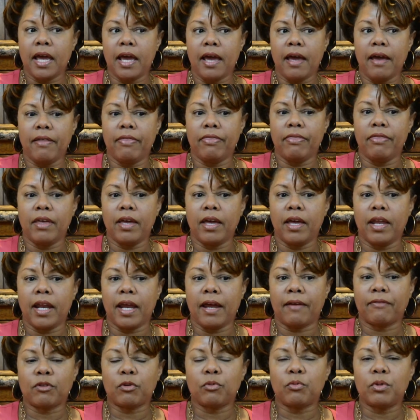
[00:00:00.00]
and then
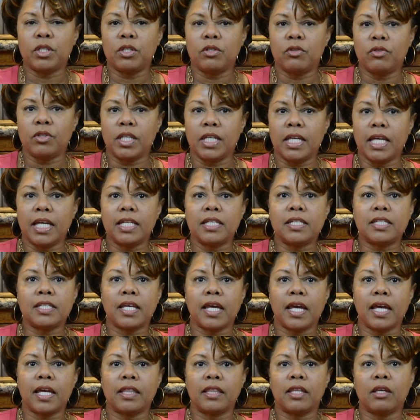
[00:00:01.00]
after we do the
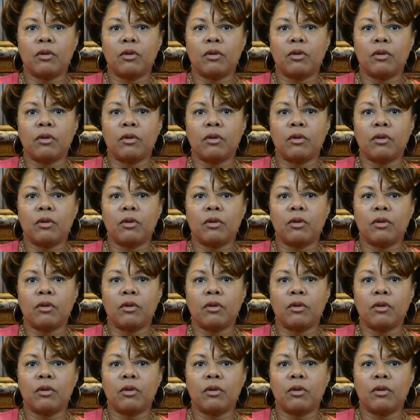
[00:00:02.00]
intake,